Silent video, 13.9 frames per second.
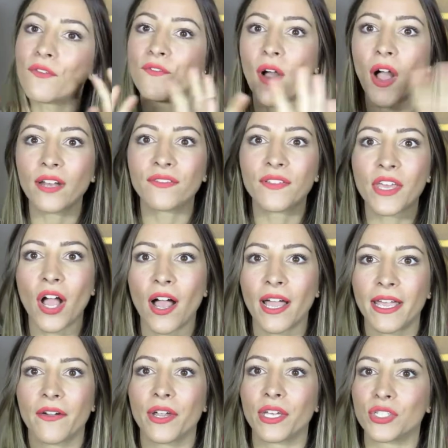Fine for the
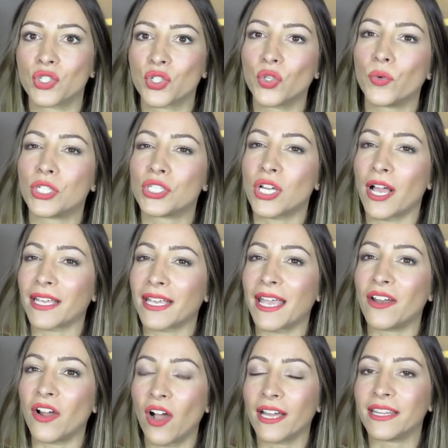eye area too, which
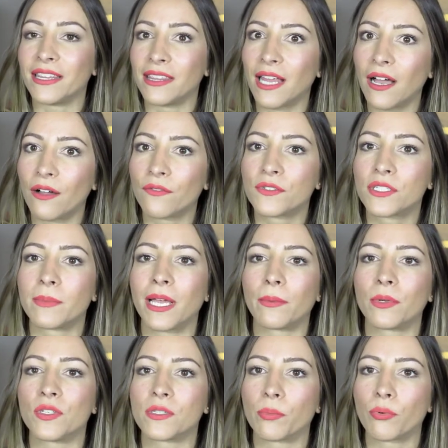again, I love to be able
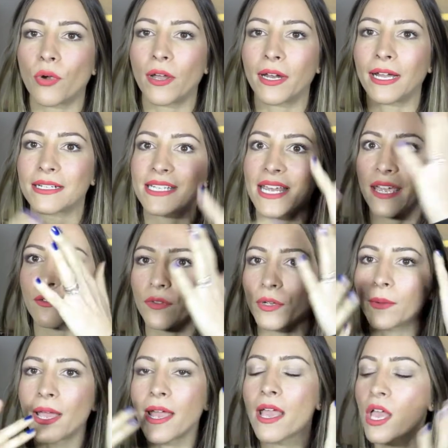to use a product
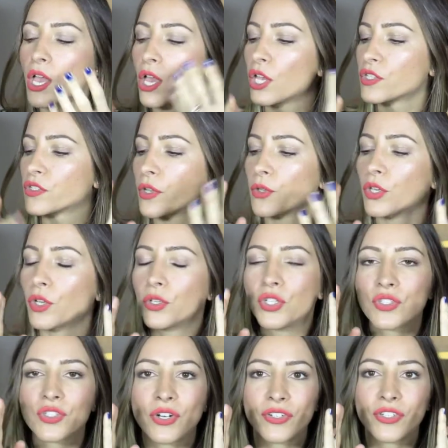everywhere. So you can
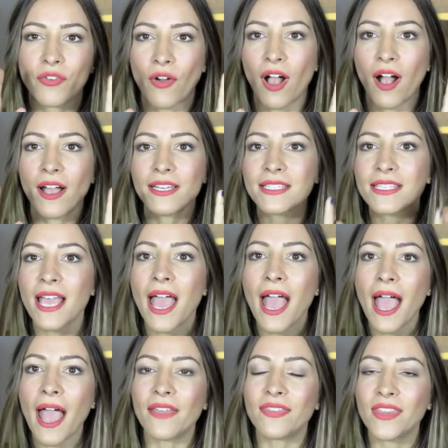use it on your eyes.
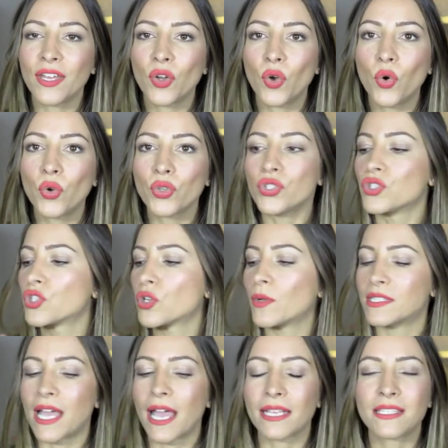And then all you do
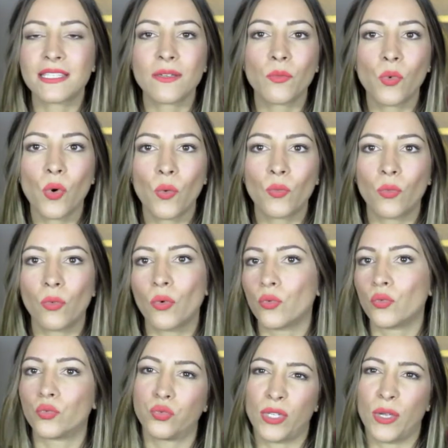is add some warm,
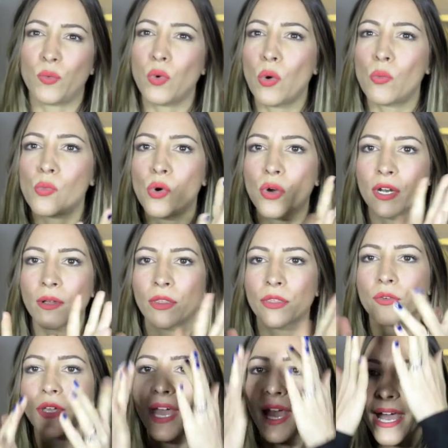warm water
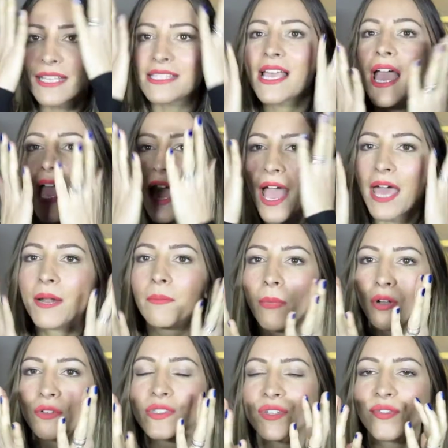through your hands and
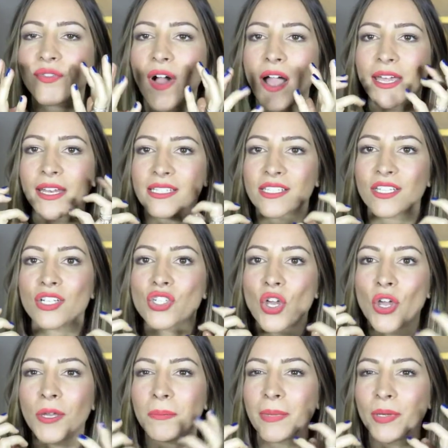emulsify and it's going to
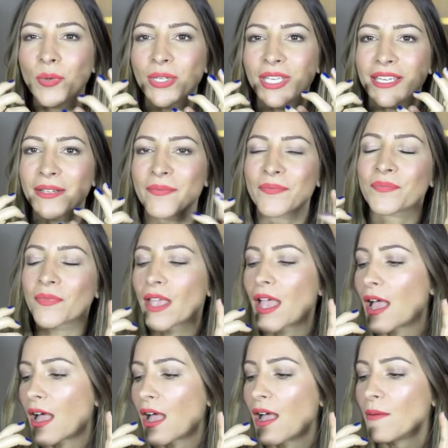turn milky.
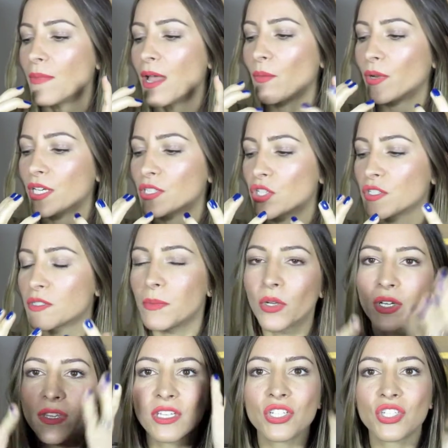Um, and when it turns
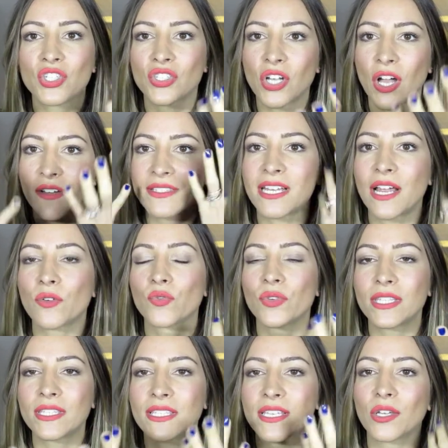milky, then you just kind of start
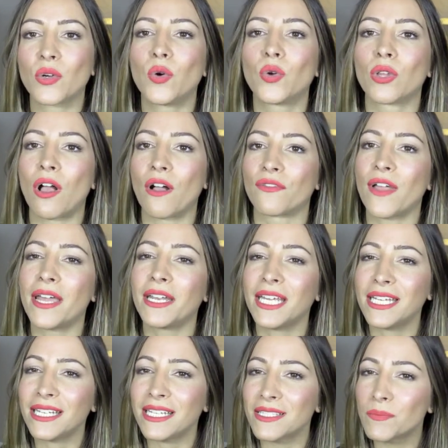rinsing it all off. And
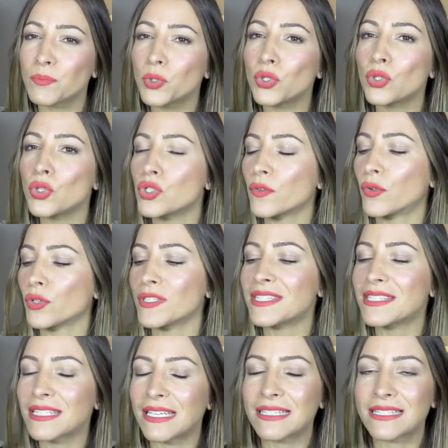it is beautiful. Your
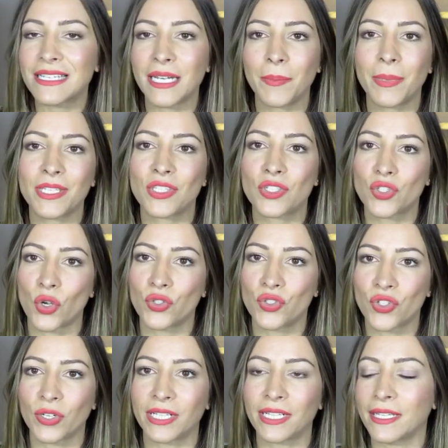skin's going to be so,
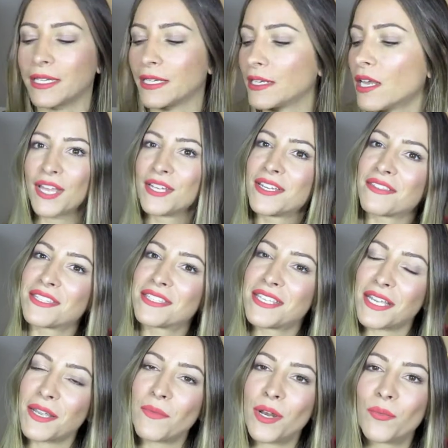so clean. Now, the
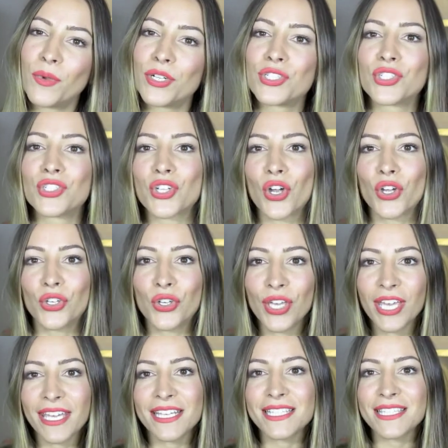second one I wanted to show you
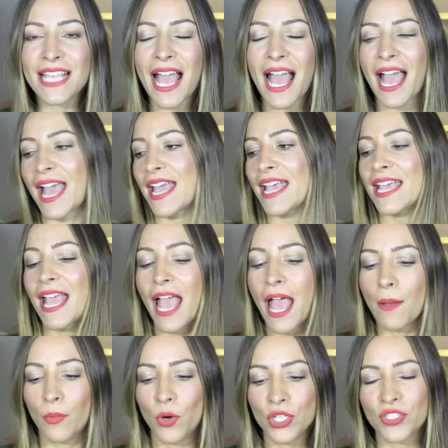is a
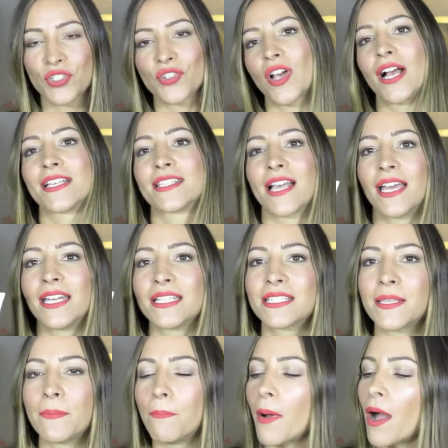moisturizer, and it's
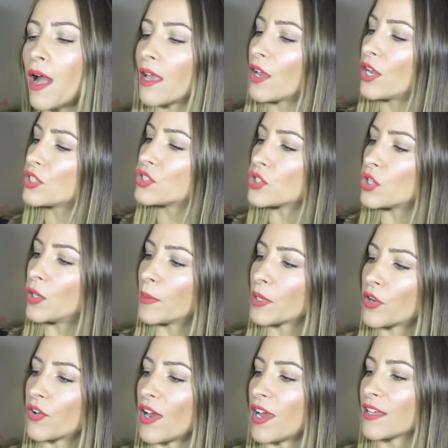the Bioderma
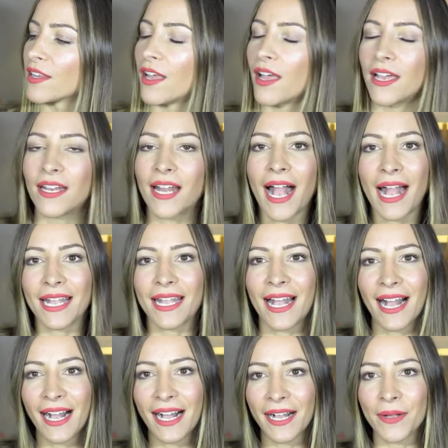Crealine
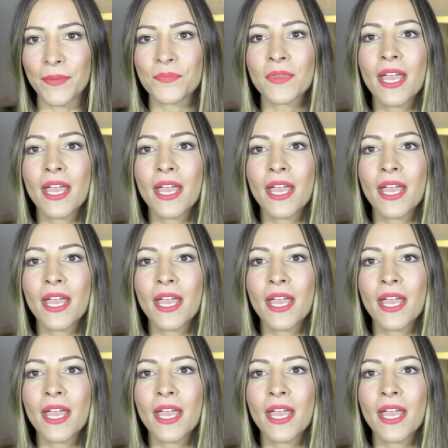AR.